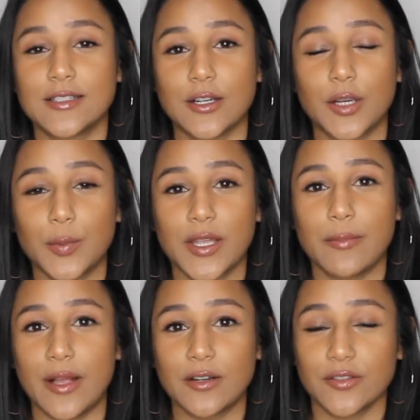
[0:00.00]
Derek play
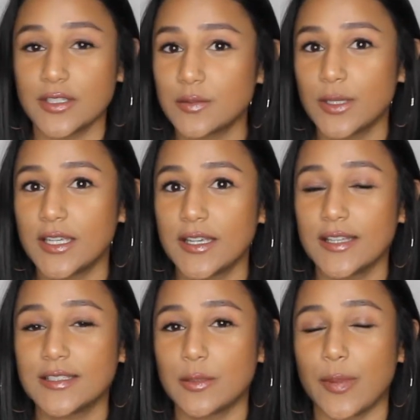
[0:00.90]
better this week
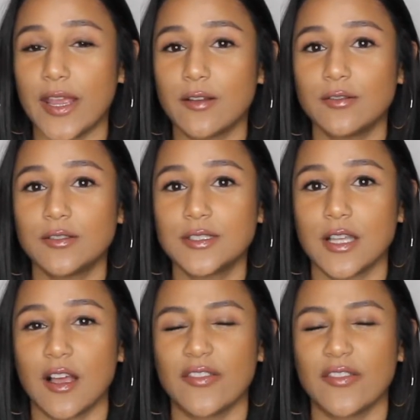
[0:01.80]
against the Bengals.